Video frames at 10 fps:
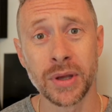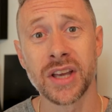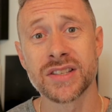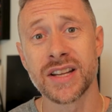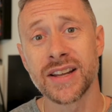
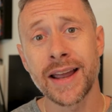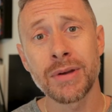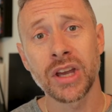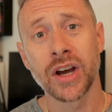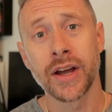because the
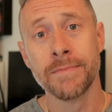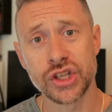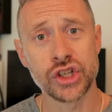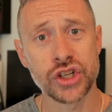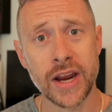diamond cut
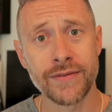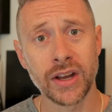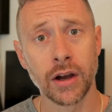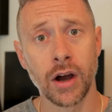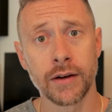is
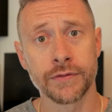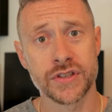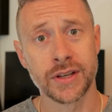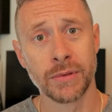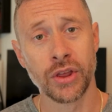shaving off
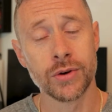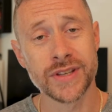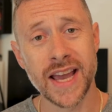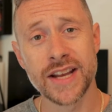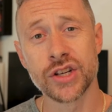some of
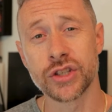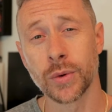those edges,